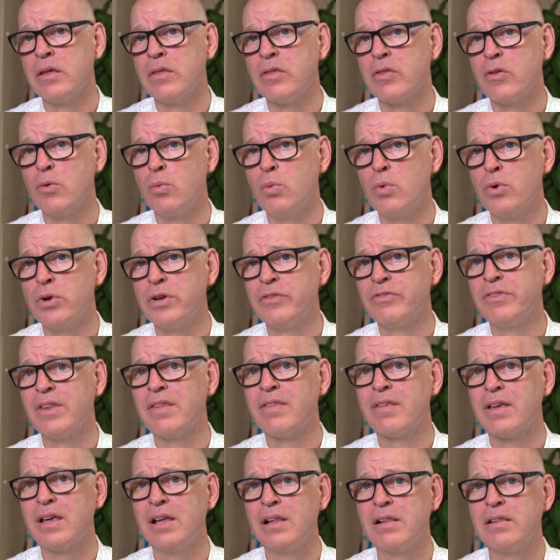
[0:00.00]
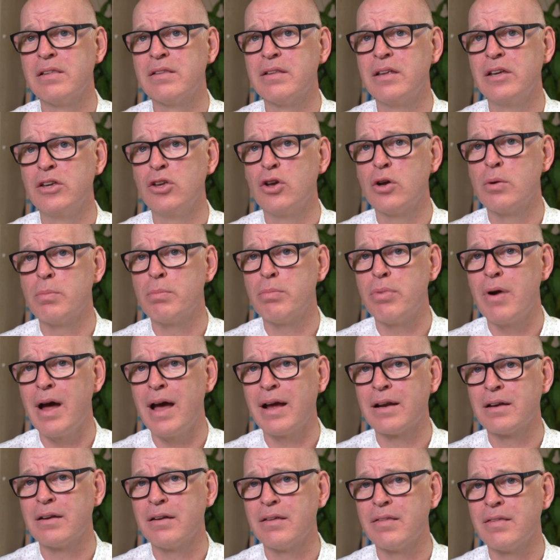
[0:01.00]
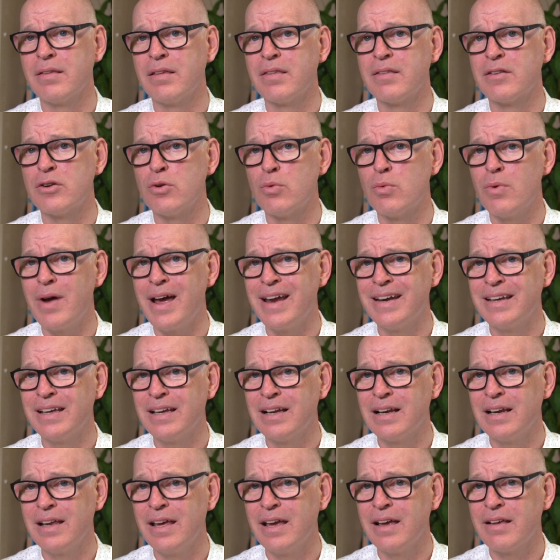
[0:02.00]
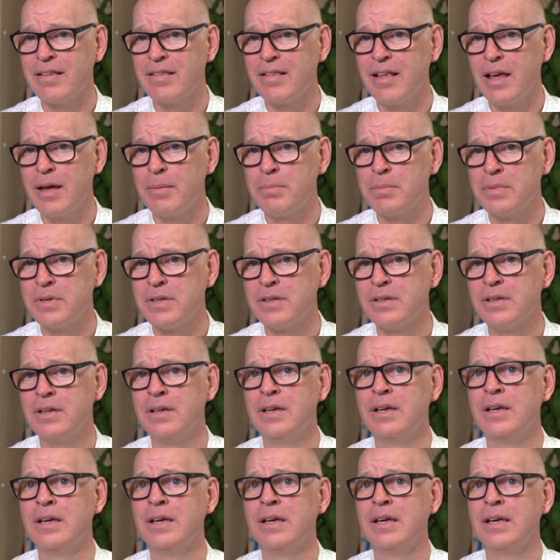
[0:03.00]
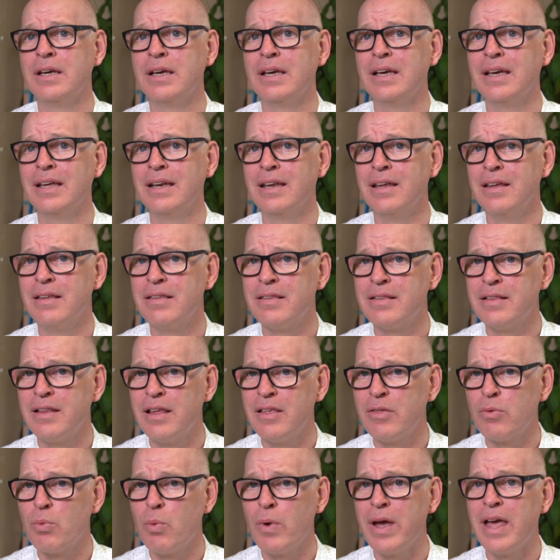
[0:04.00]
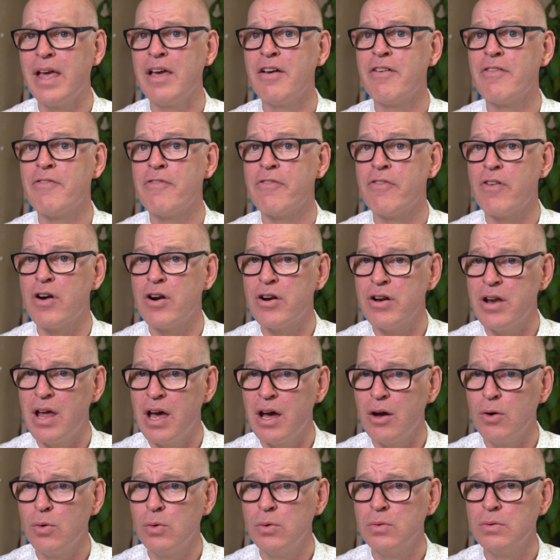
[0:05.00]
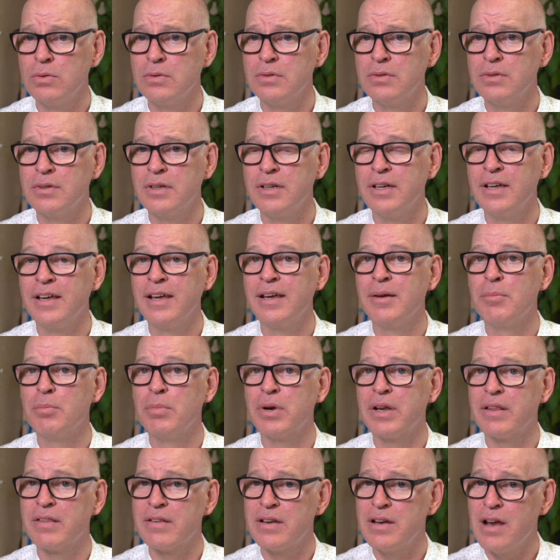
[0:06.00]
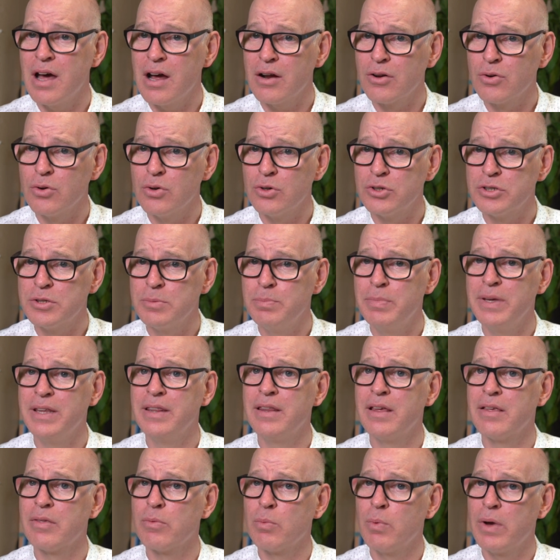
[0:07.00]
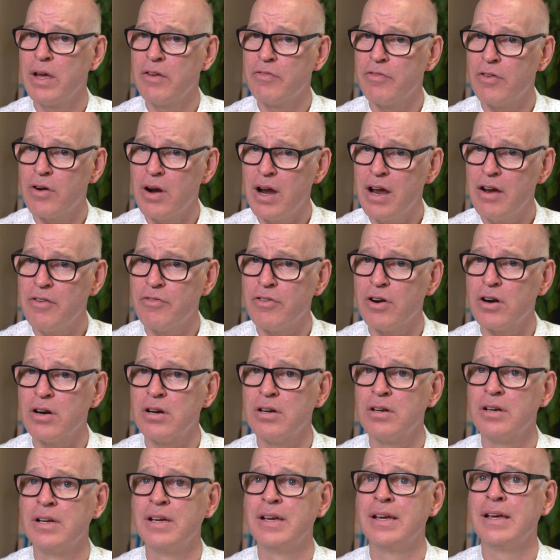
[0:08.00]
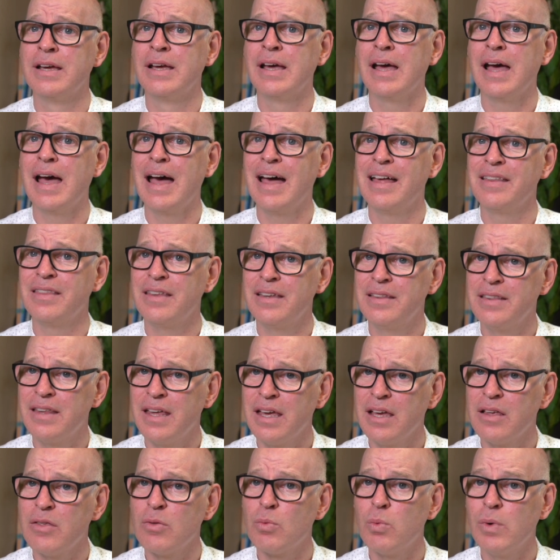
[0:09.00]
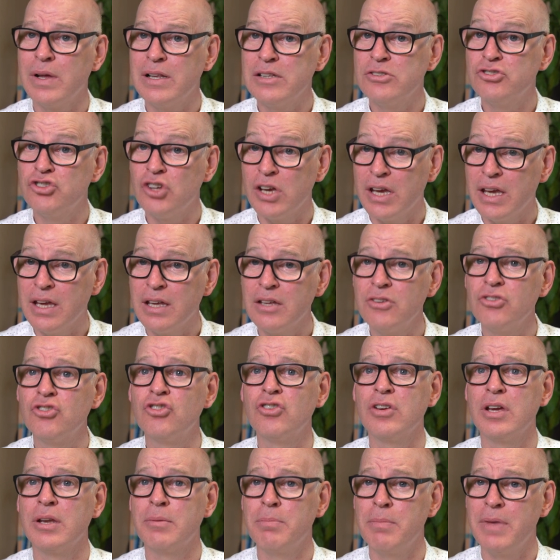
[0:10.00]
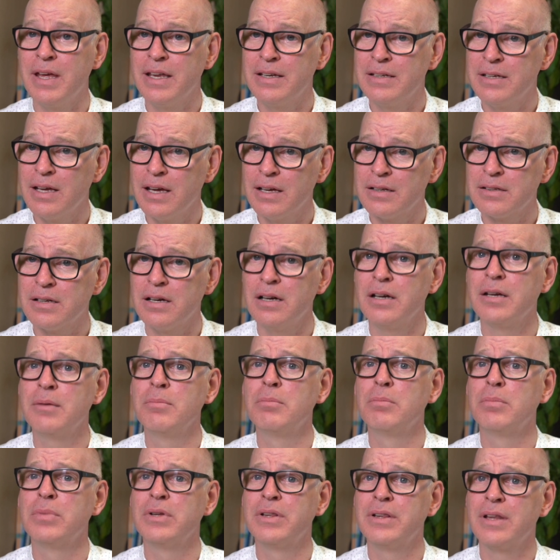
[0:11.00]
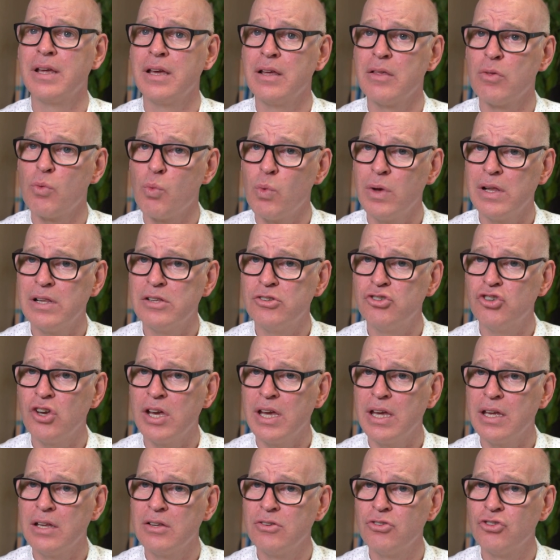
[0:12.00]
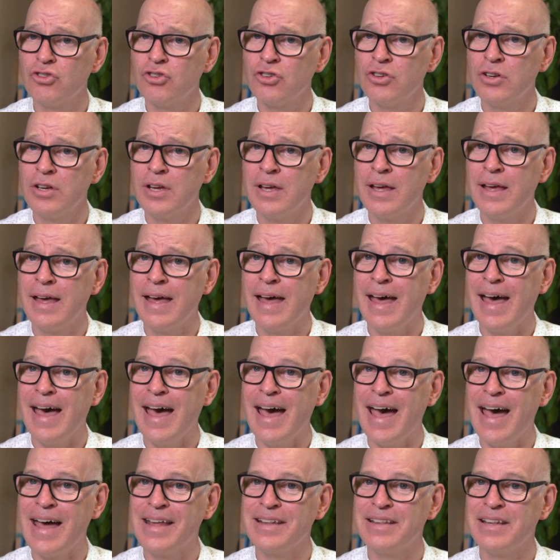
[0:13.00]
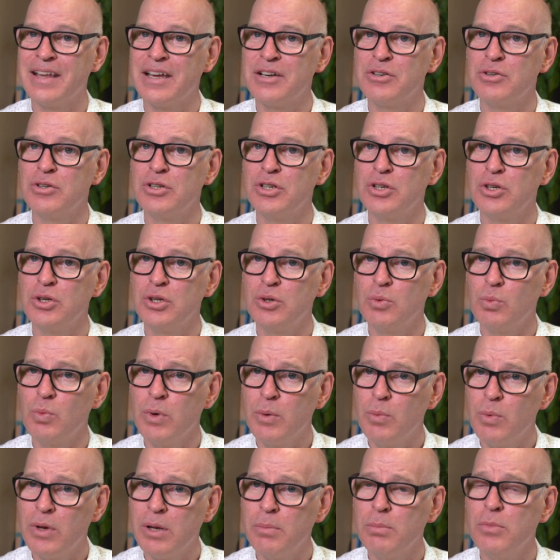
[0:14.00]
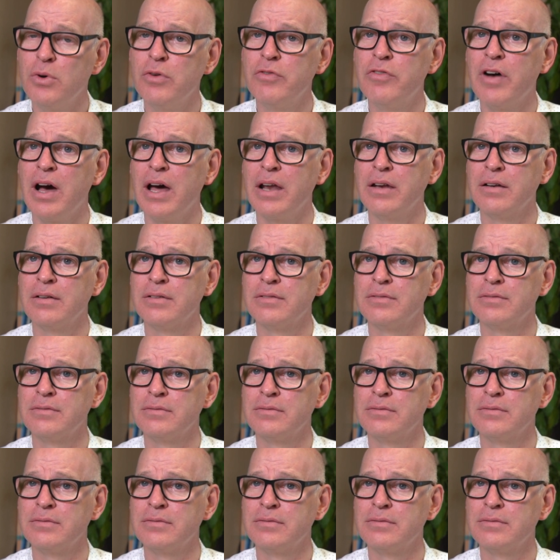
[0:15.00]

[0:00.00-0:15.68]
So one of the skills that you can practice is to radically accept it is this way for now, but it's not going to be this way forever. And that things will change. It may take time, but things will change. And that we will move on.